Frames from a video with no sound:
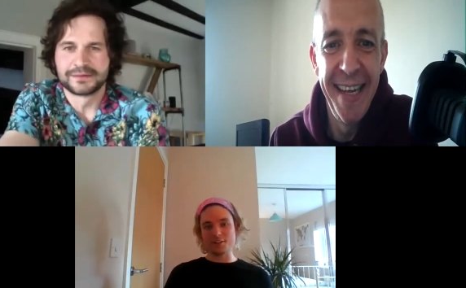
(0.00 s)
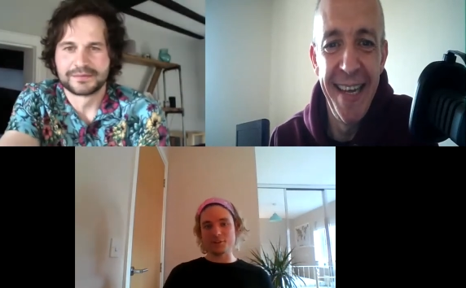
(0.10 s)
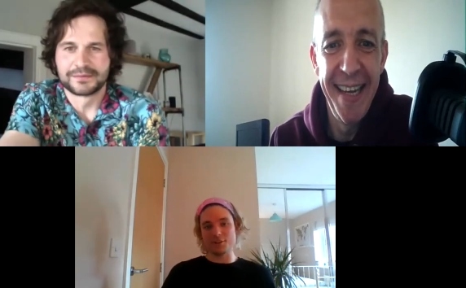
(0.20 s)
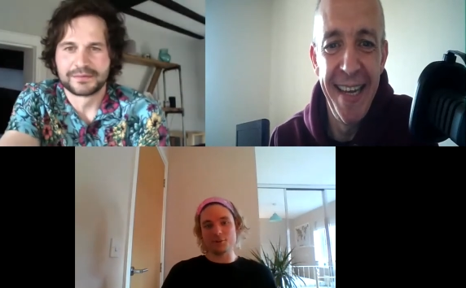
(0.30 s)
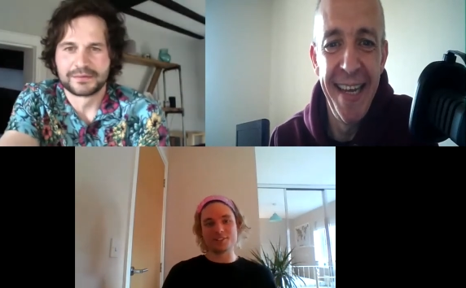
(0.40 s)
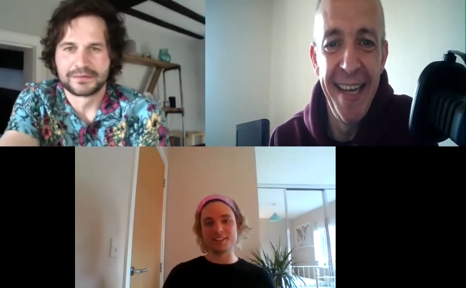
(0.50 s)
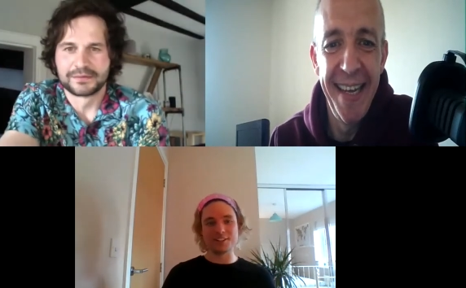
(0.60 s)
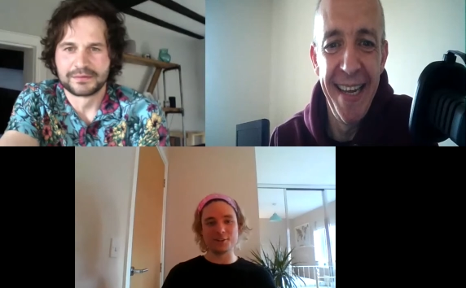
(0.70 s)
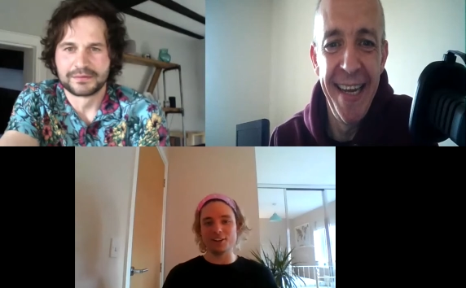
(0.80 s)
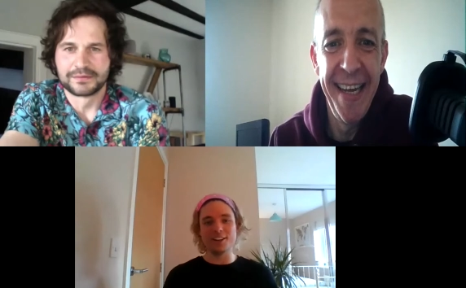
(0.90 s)
Speaker 1: you you can
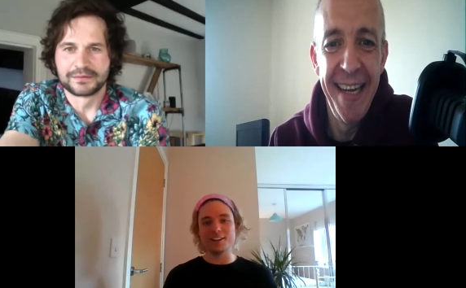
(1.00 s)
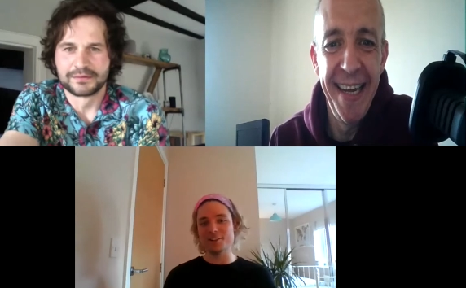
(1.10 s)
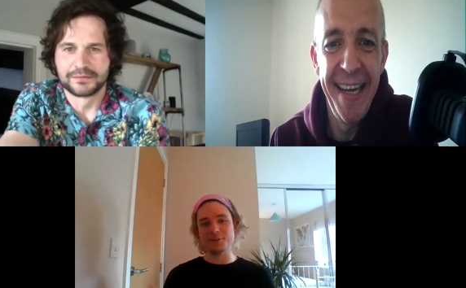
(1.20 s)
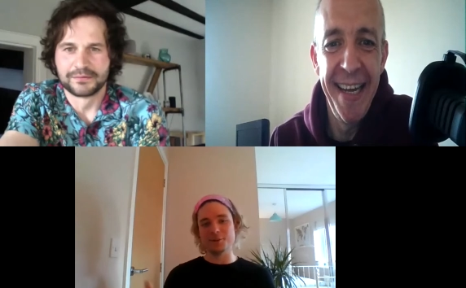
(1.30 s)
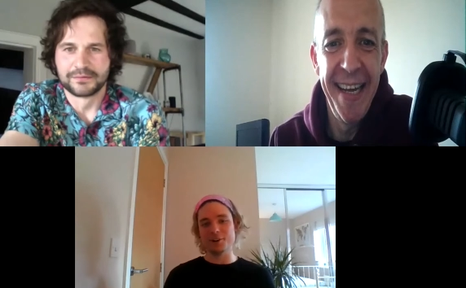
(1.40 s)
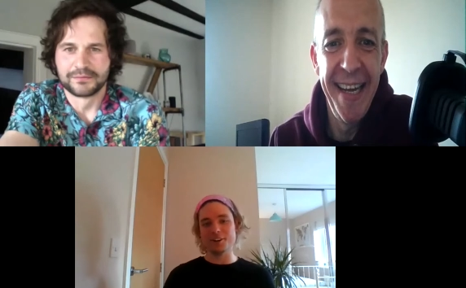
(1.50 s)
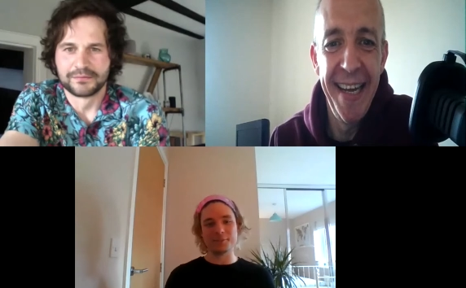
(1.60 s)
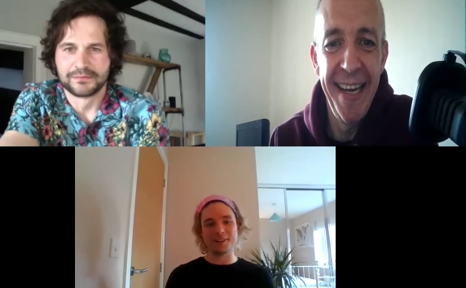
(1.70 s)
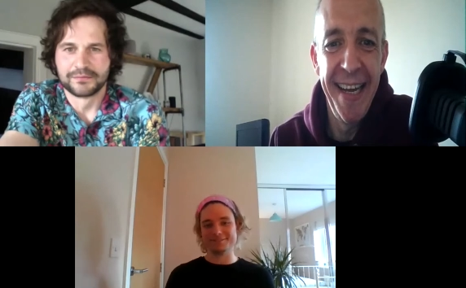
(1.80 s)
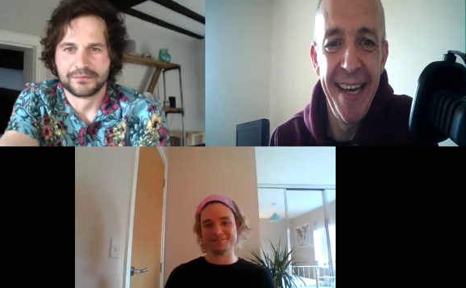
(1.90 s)
you, I'll let you do
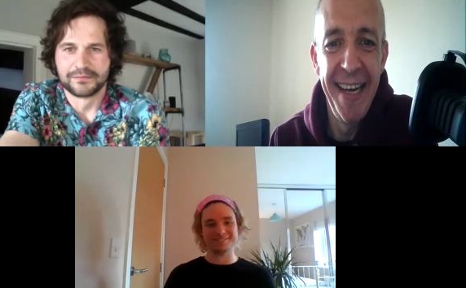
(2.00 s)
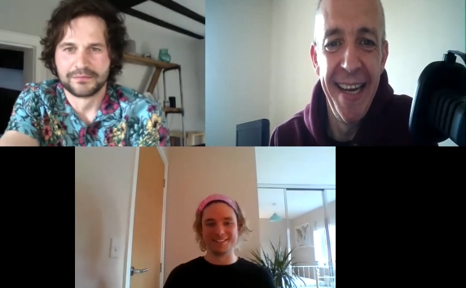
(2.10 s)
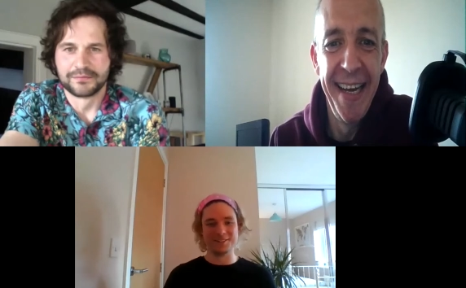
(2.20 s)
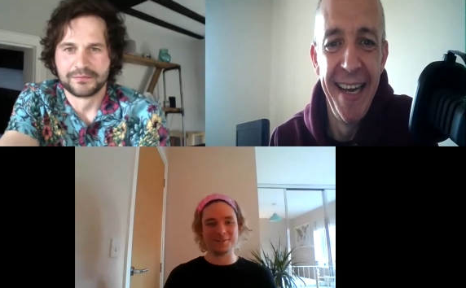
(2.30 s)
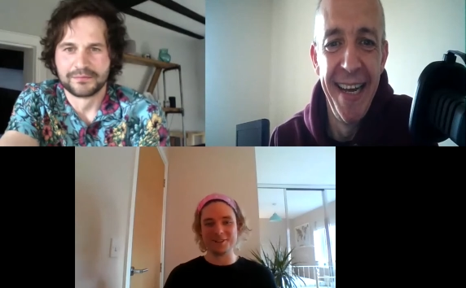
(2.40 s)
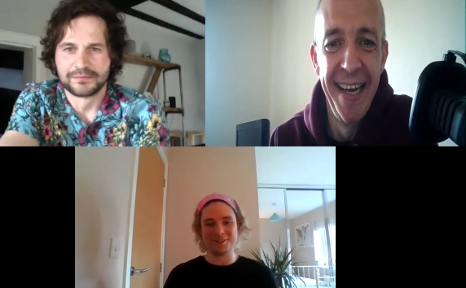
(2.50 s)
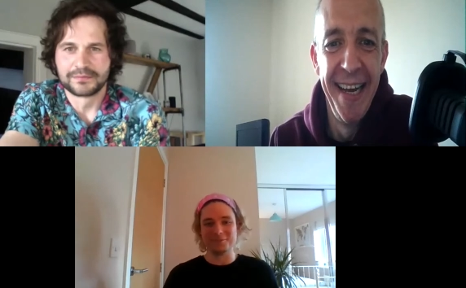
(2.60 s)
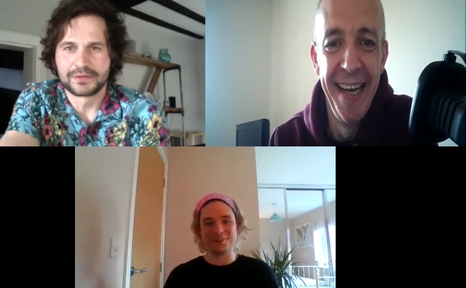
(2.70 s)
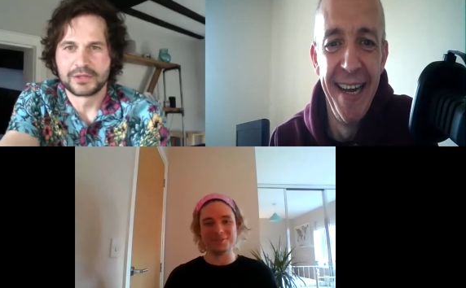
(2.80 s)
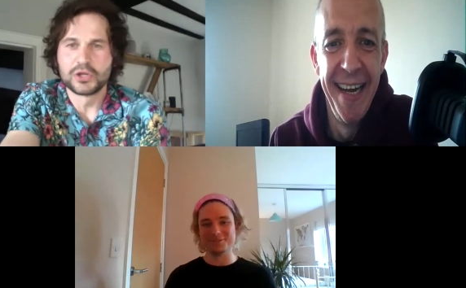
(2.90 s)
both, man. You can go
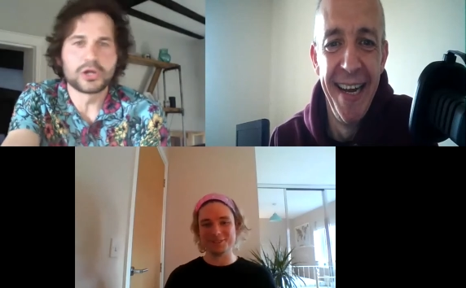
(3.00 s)
both. No,